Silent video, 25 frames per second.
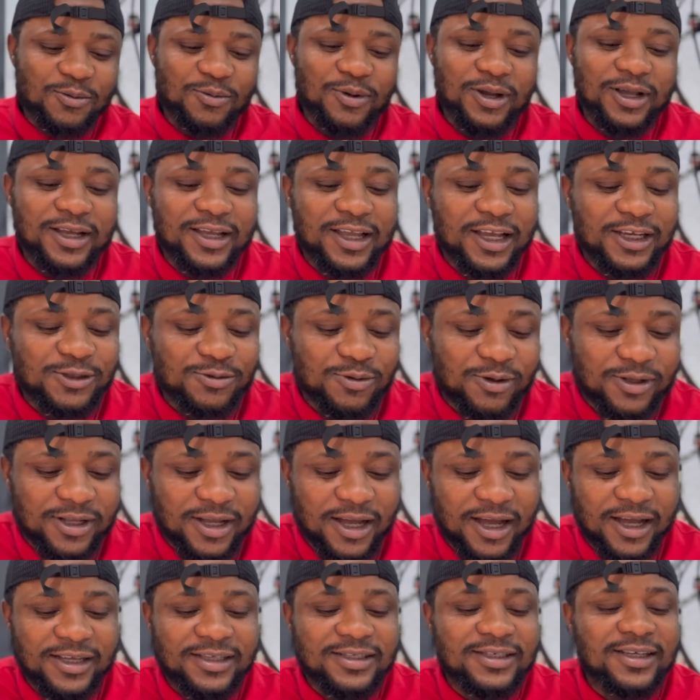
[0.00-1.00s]
Well, guess what,
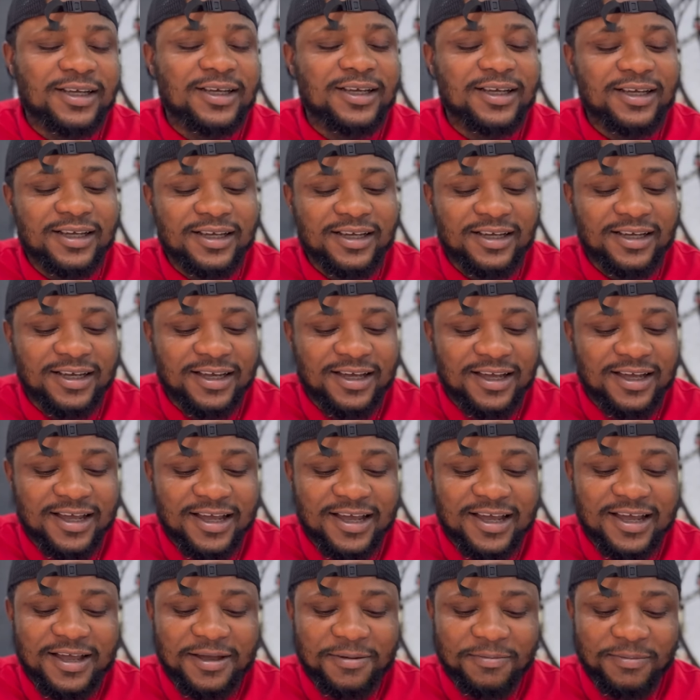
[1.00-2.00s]
guys?
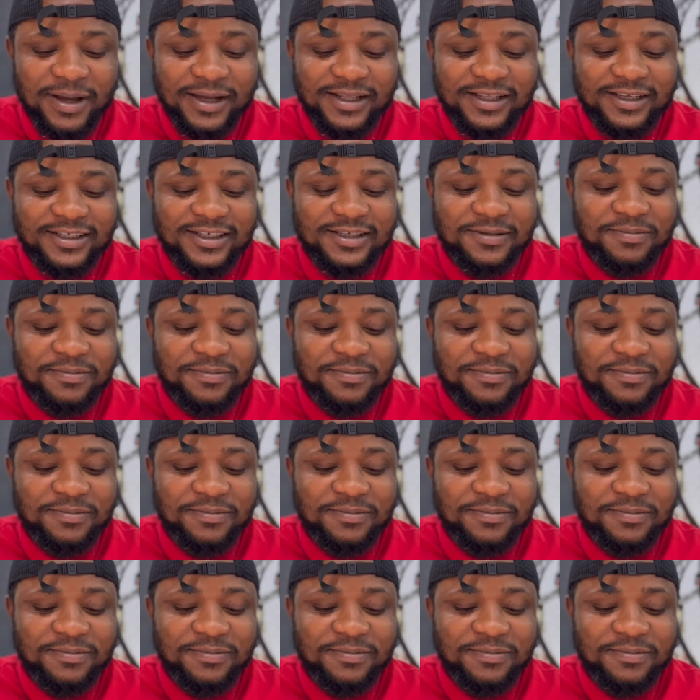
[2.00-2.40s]
By the